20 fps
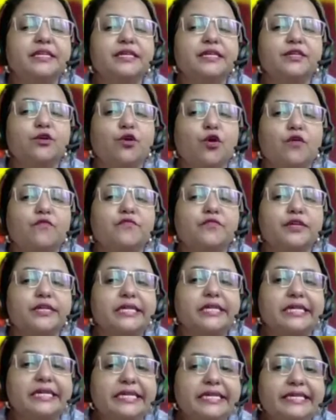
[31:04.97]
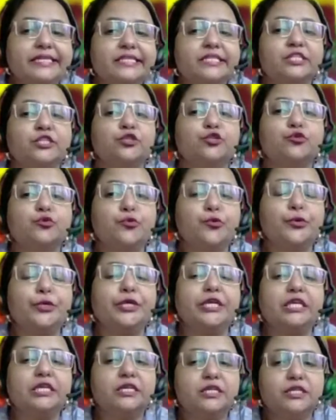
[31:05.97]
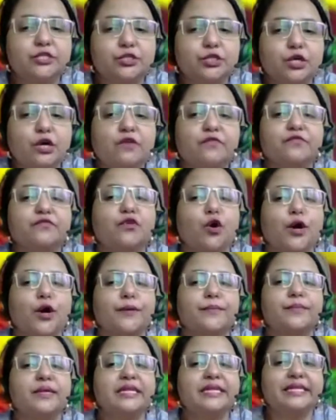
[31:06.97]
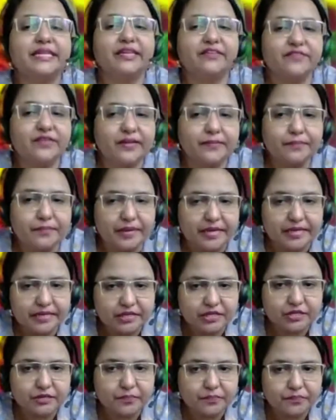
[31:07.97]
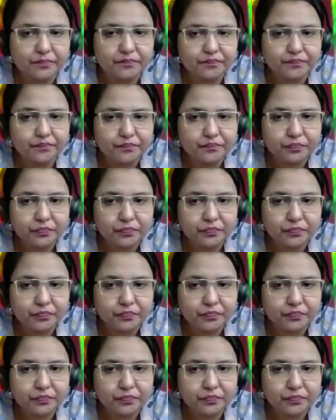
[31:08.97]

a period of at least 2 years of normal development.